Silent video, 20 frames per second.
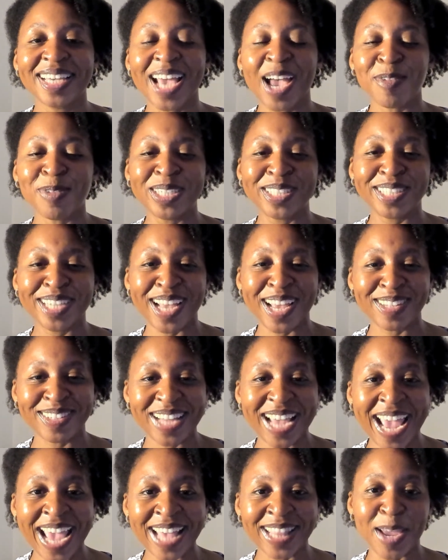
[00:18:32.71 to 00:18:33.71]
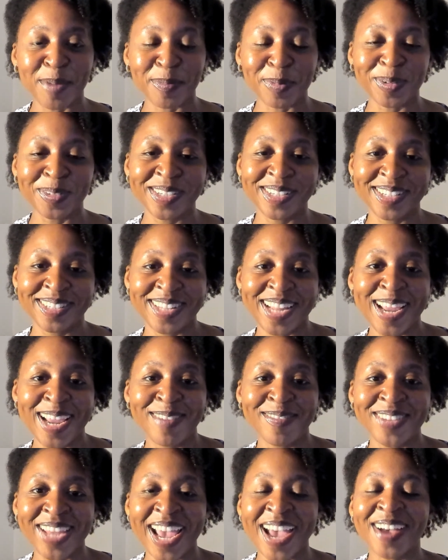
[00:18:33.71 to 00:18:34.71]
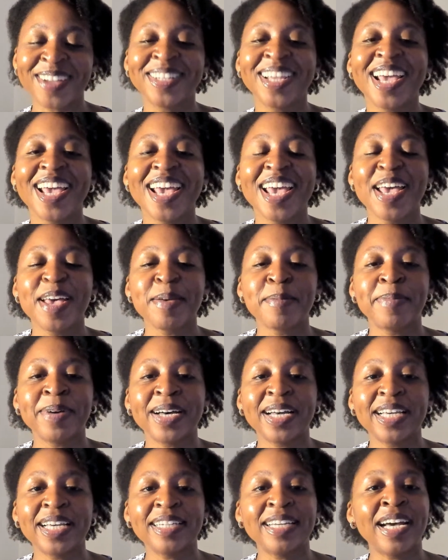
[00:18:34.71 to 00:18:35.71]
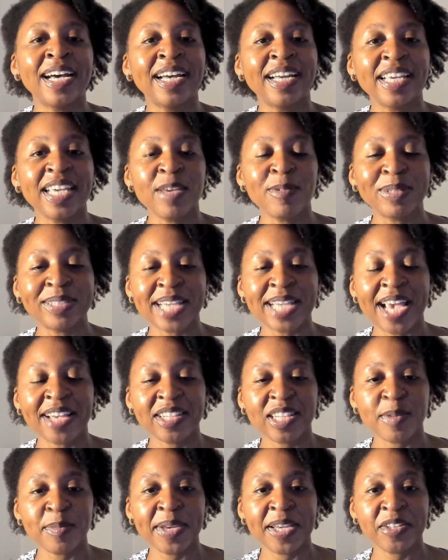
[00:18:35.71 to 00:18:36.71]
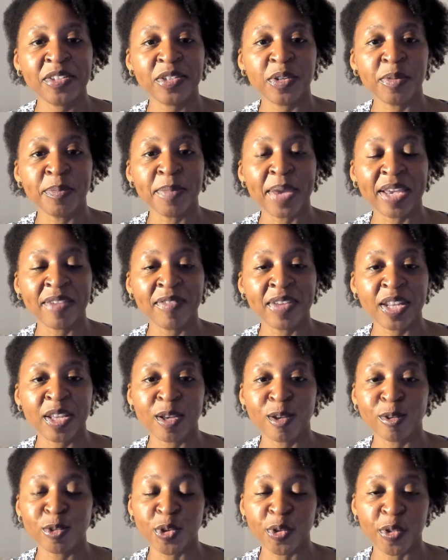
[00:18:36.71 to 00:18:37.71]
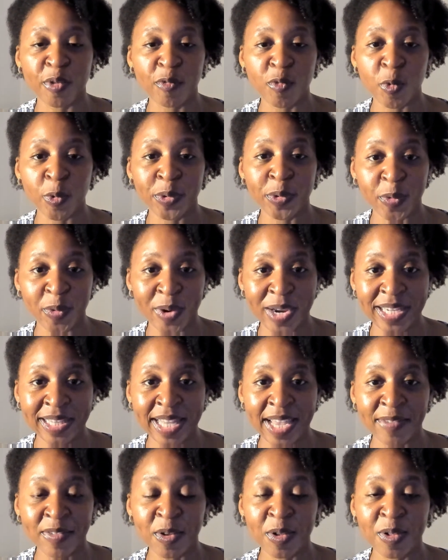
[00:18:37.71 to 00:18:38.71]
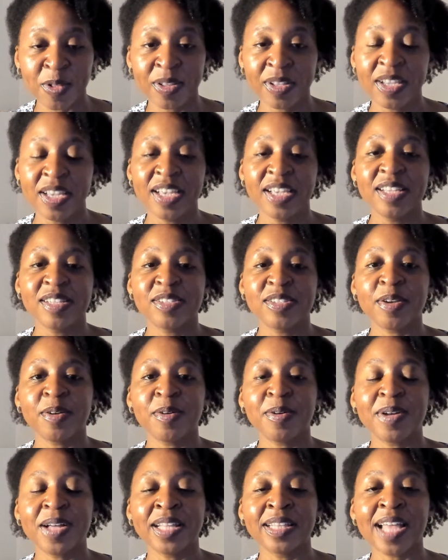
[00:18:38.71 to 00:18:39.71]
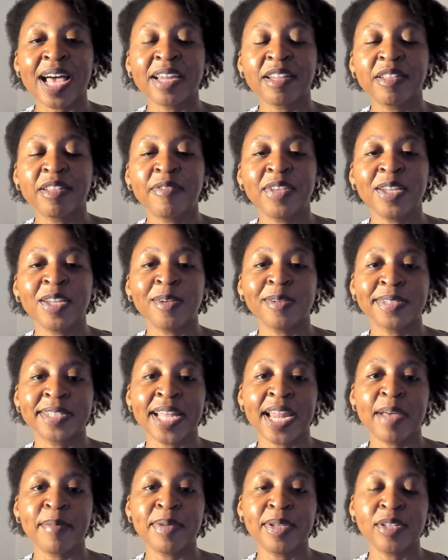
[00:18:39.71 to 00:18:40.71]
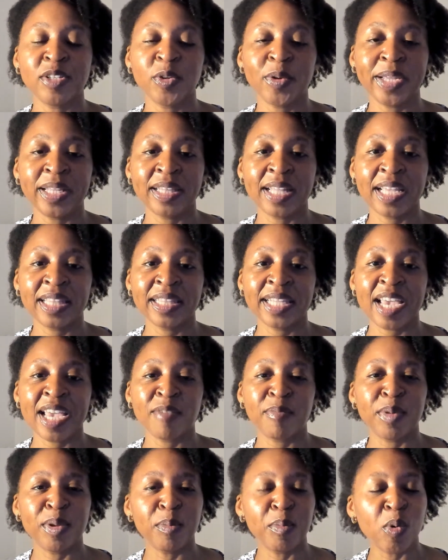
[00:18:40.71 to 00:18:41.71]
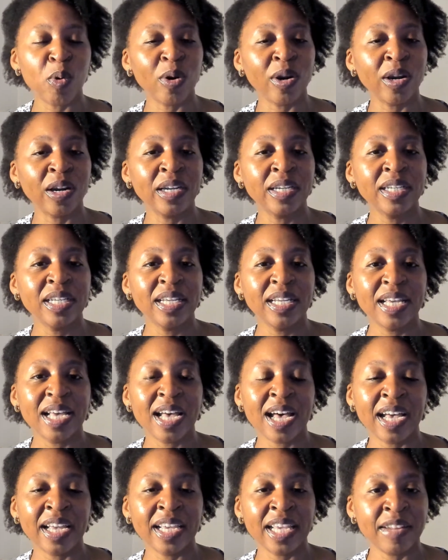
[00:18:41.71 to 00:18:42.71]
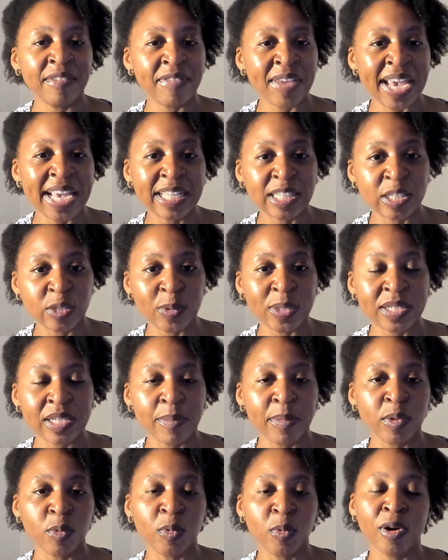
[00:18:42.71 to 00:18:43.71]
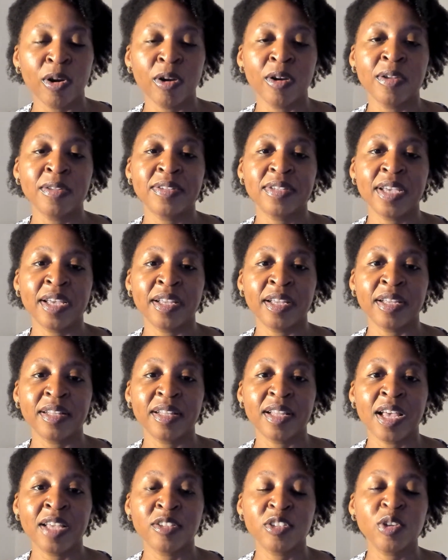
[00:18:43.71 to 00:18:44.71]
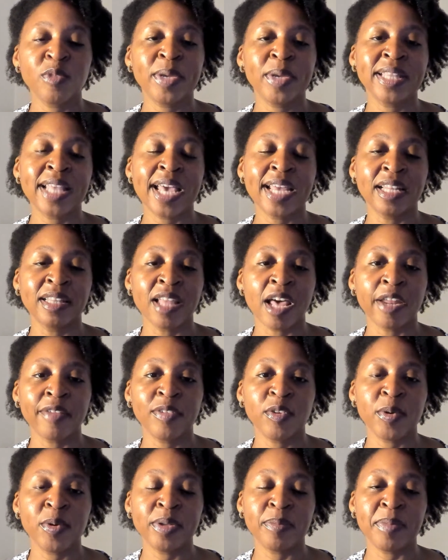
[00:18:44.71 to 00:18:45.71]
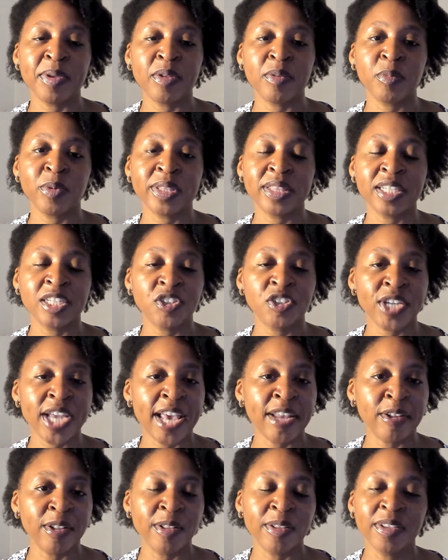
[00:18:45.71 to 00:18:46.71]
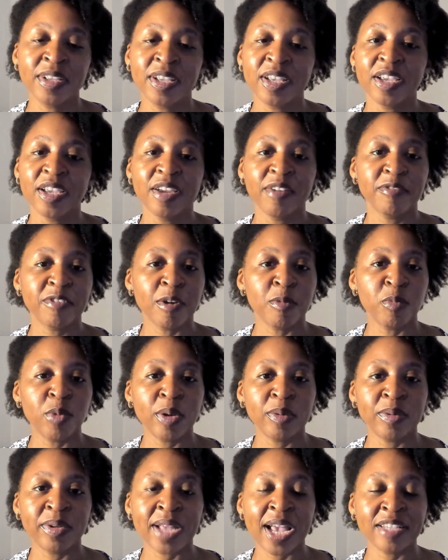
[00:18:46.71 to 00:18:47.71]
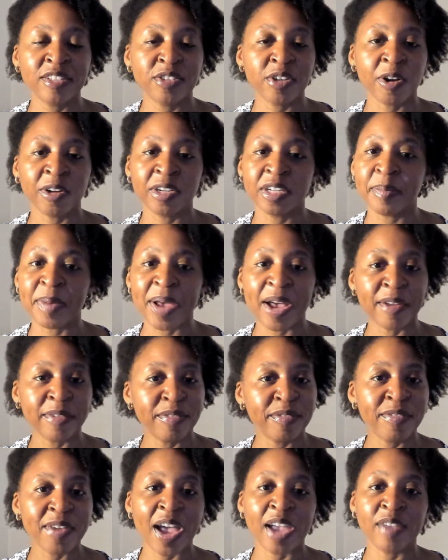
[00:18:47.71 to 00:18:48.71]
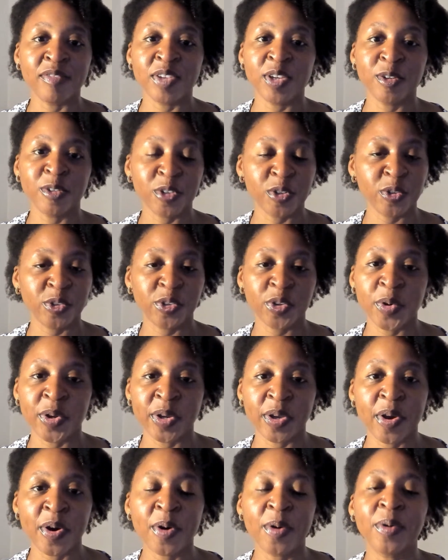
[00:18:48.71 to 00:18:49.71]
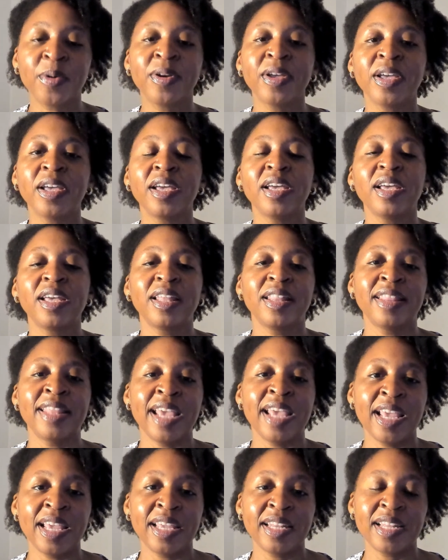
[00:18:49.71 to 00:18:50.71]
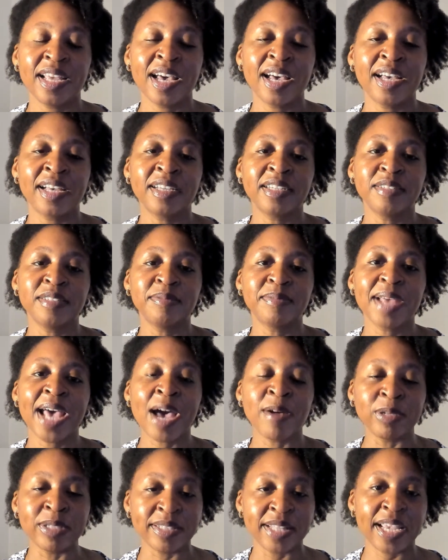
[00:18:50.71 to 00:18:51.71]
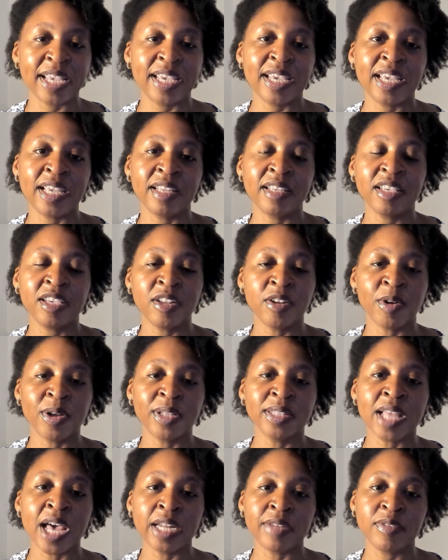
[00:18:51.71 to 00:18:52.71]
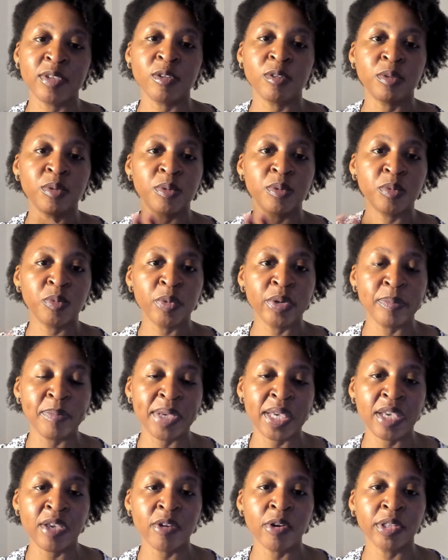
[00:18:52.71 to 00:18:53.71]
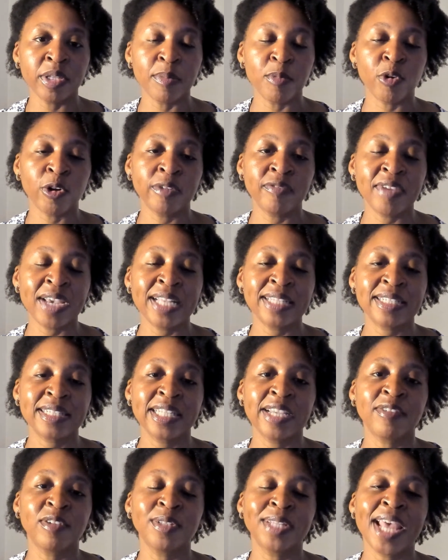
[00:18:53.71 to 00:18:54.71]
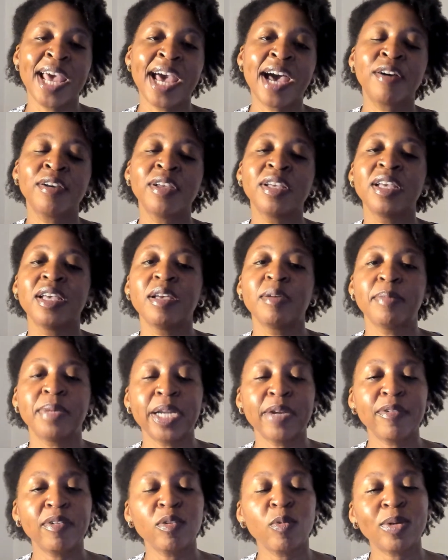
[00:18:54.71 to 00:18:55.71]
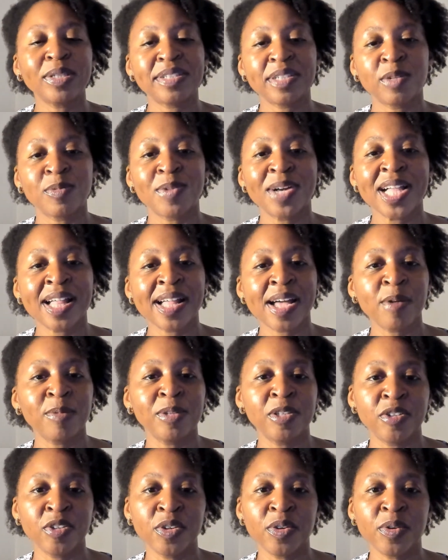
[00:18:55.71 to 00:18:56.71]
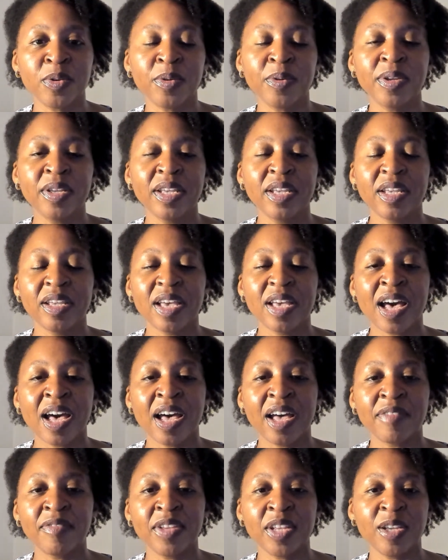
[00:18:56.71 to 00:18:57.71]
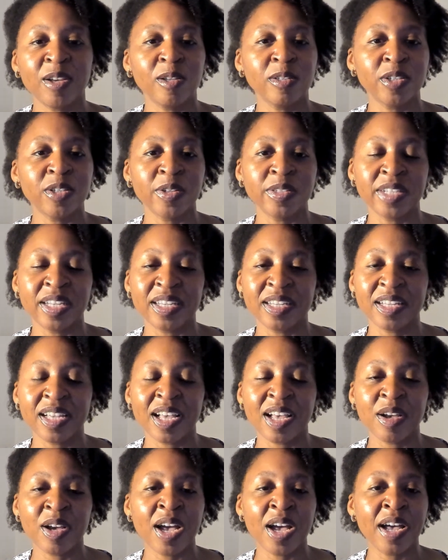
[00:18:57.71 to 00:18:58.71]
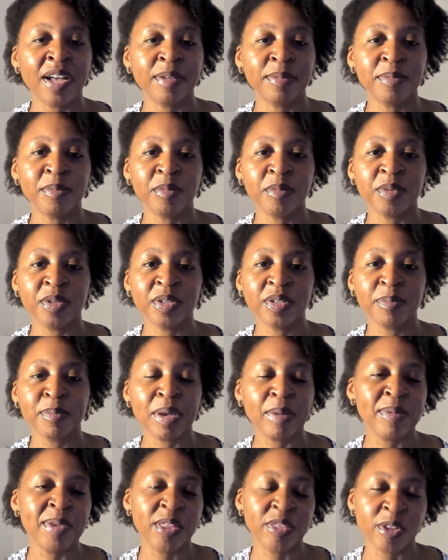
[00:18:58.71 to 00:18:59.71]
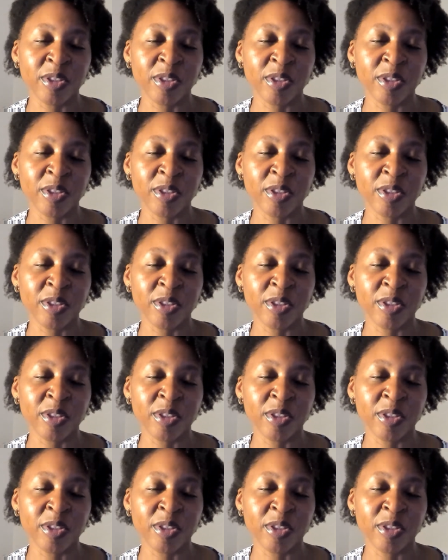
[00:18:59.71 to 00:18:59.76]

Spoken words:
I wish I had that person's name down, but he was asking me to make videos on the 4th grade level. So a lot of the videos that I've been doing lately have been more advanced with some of the words, assuming that a lot of you had been with this channel from when I started about 5 years or so ago. Then I was thinking, a lot of you would be on the more advanced level now, but every once in a while I would do videos on the maybe